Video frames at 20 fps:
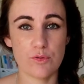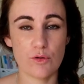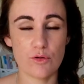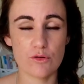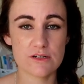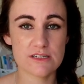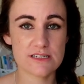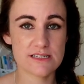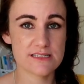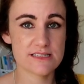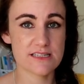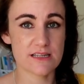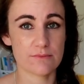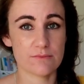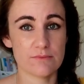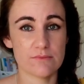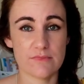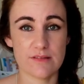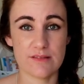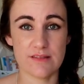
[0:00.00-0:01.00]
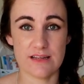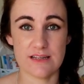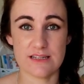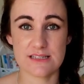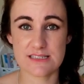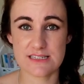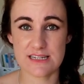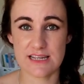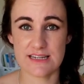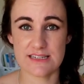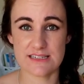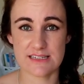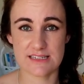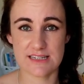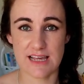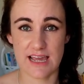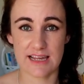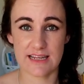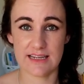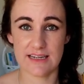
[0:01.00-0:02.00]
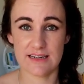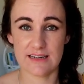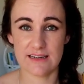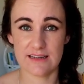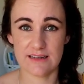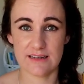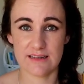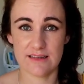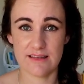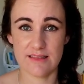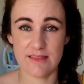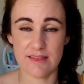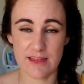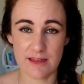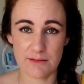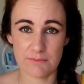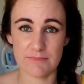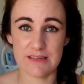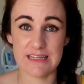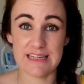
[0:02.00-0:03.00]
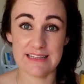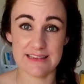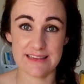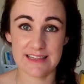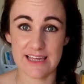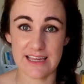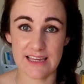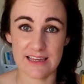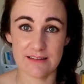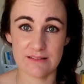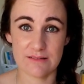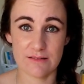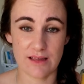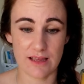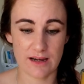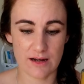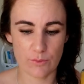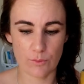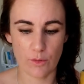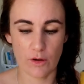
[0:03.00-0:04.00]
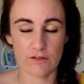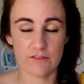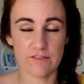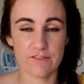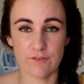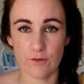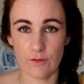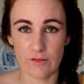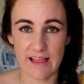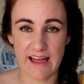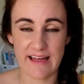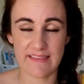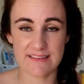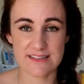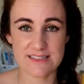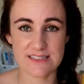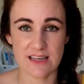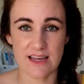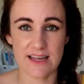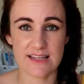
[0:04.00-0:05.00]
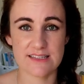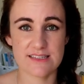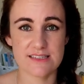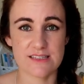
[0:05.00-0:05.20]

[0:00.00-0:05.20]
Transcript: put some things to entertain them in there and it won't fall out the side.